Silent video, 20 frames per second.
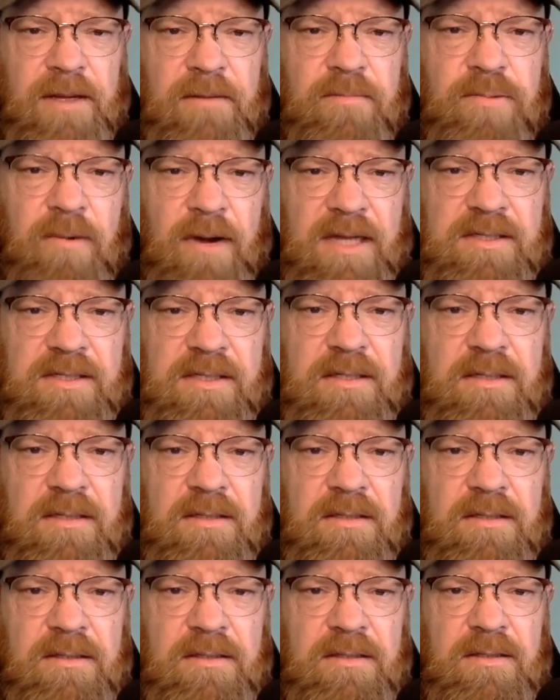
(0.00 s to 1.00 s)
been
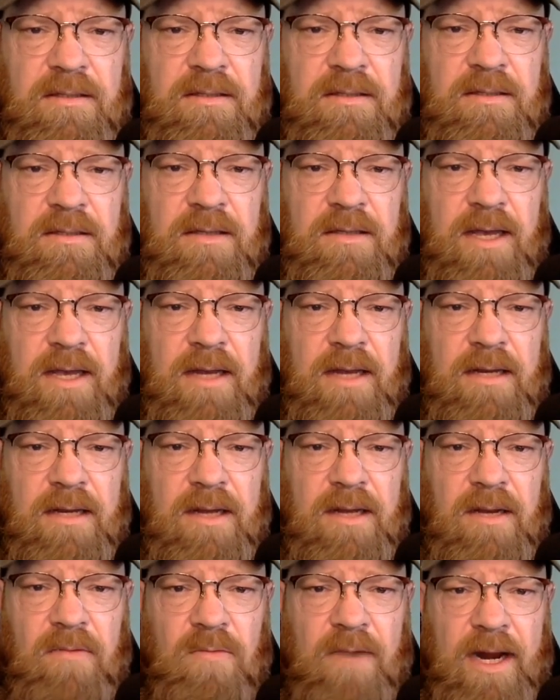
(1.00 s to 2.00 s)
present
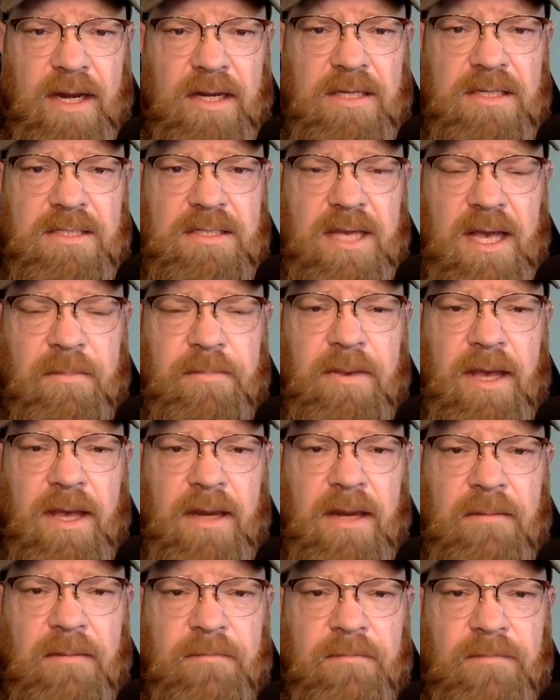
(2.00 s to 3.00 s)
and ready to step
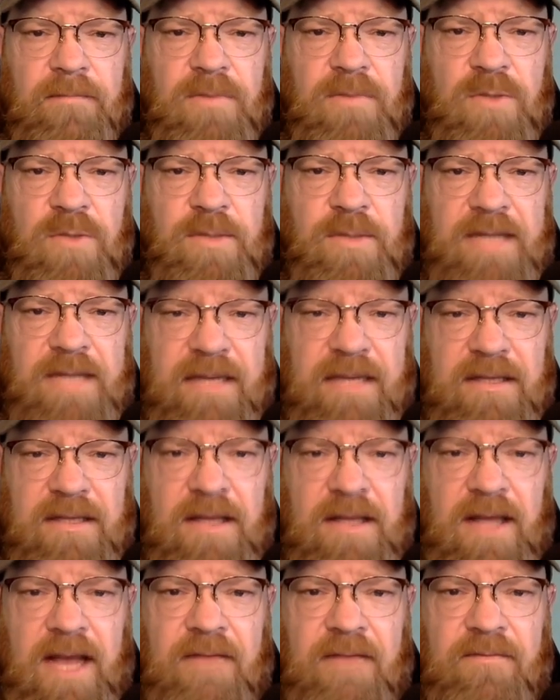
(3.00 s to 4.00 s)
in to protect
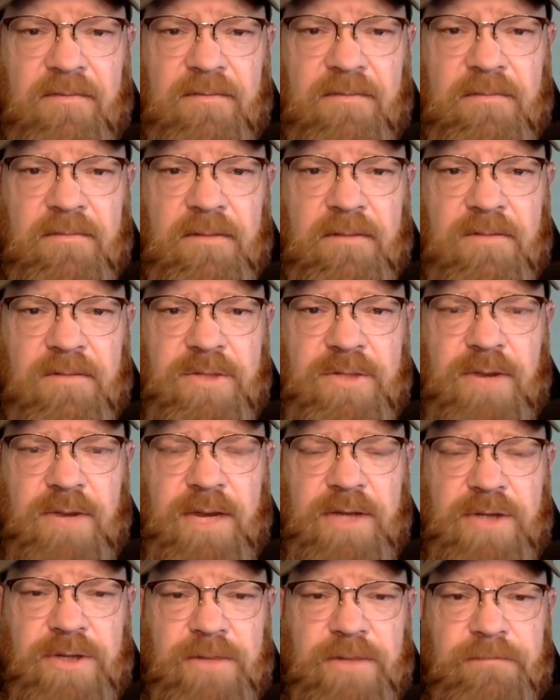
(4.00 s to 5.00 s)
the life of a
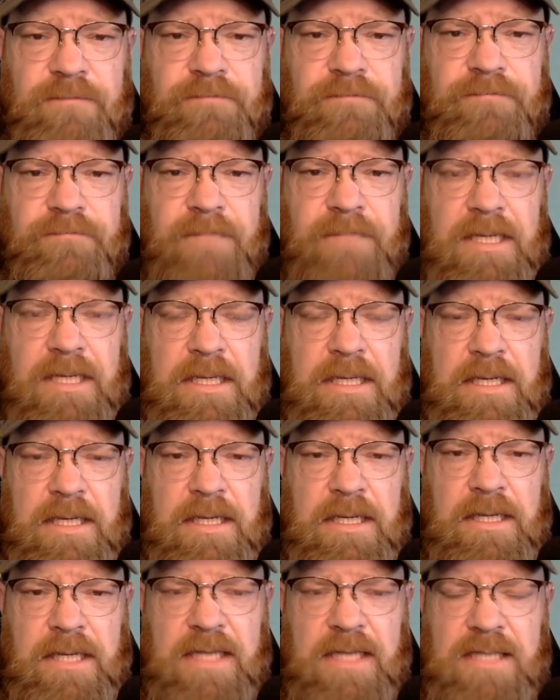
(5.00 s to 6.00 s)
stranger.
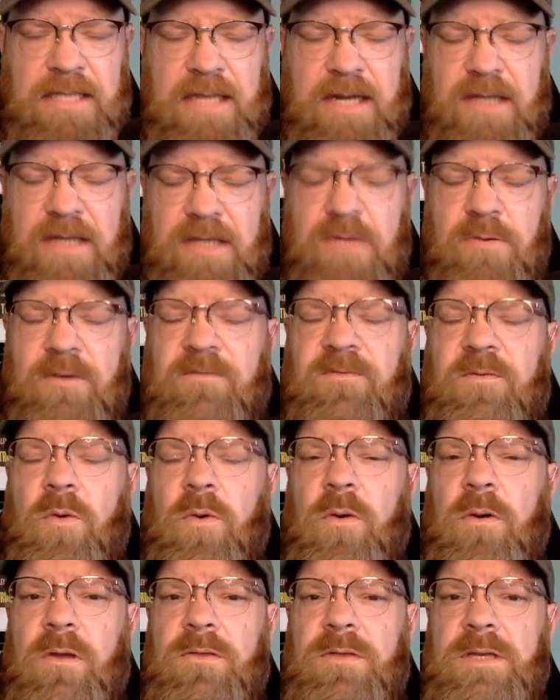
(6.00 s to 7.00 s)
That is going to do it
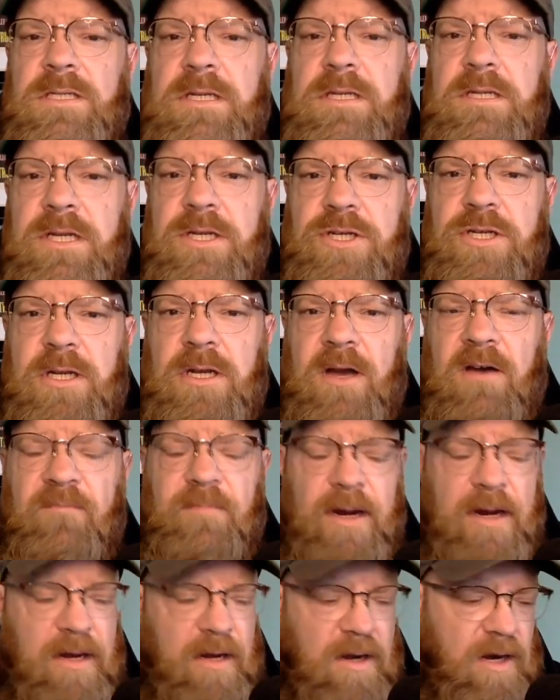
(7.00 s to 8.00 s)
for this edition
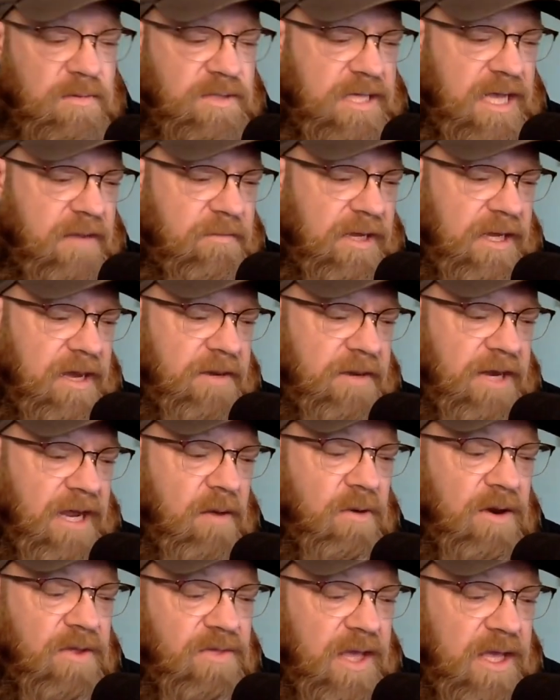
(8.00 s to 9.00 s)
of Bearing Arms, Cam and
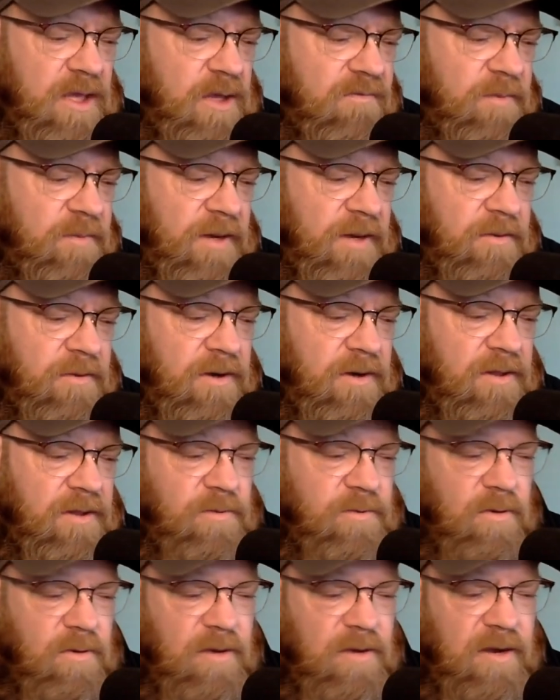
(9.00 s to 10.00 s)
Company. I want to thank you for being a part
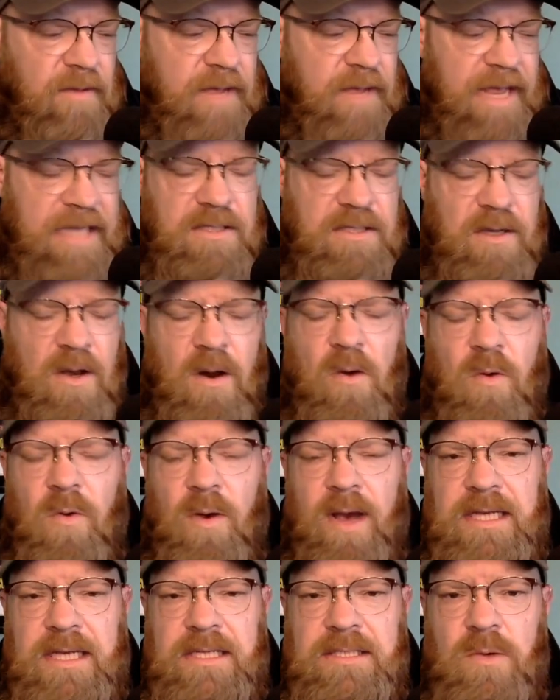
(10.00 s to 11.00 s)
of the program. As
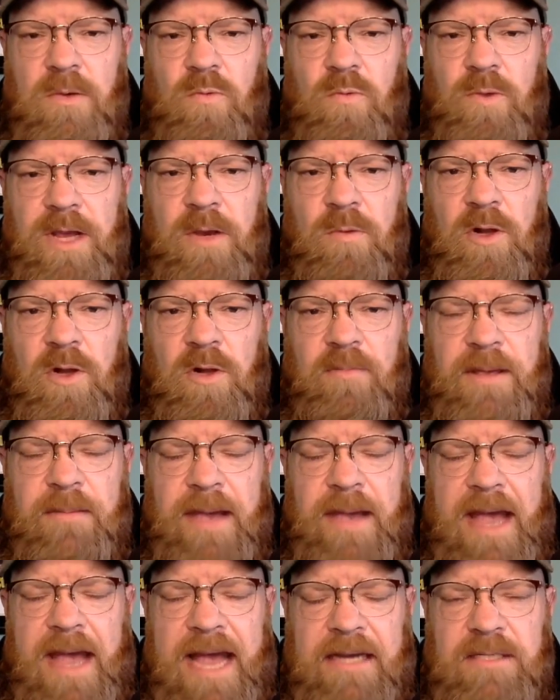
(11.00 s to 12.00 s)
always, we will
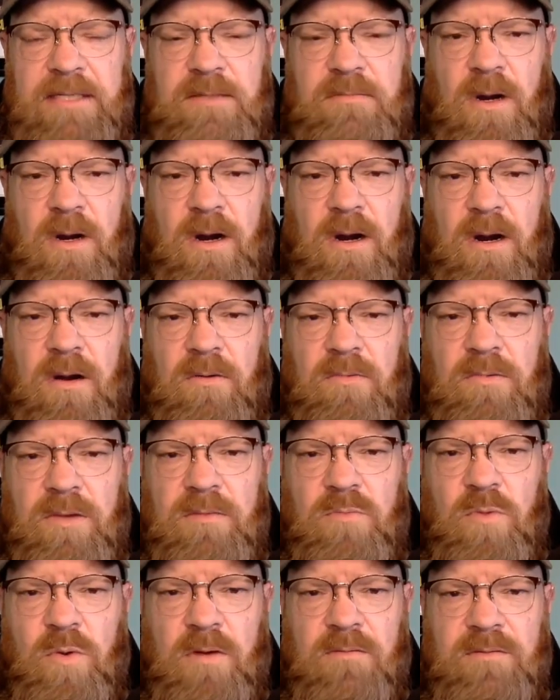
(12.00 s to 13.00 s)
be back tomorrow
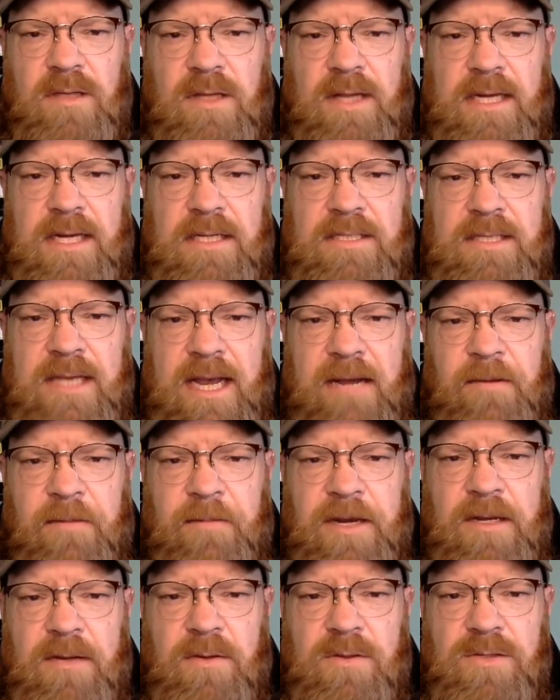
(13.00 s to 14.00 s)
with more of the latest Second
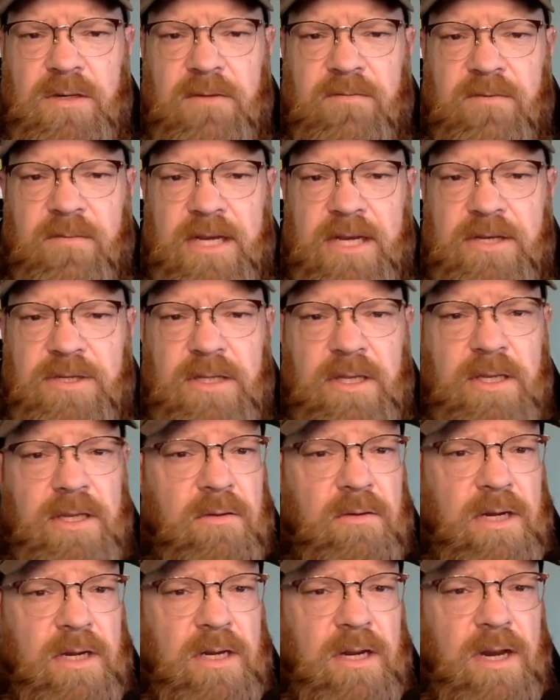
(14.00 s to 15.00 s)
Amendment news and information
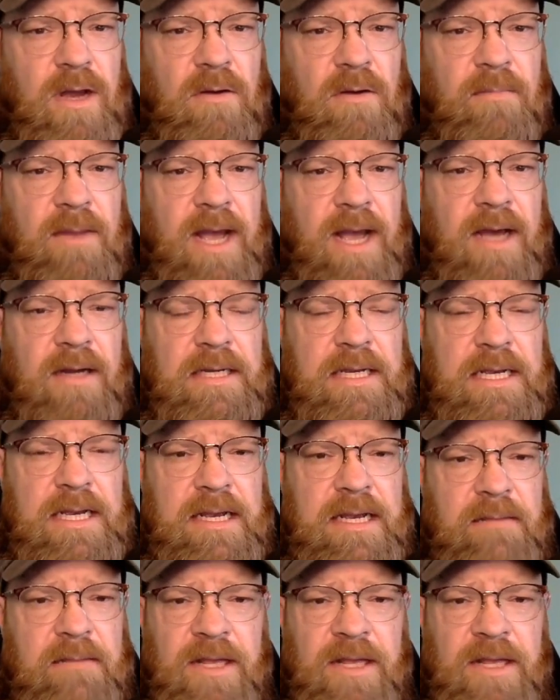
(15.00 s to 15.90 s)
that you need to know about.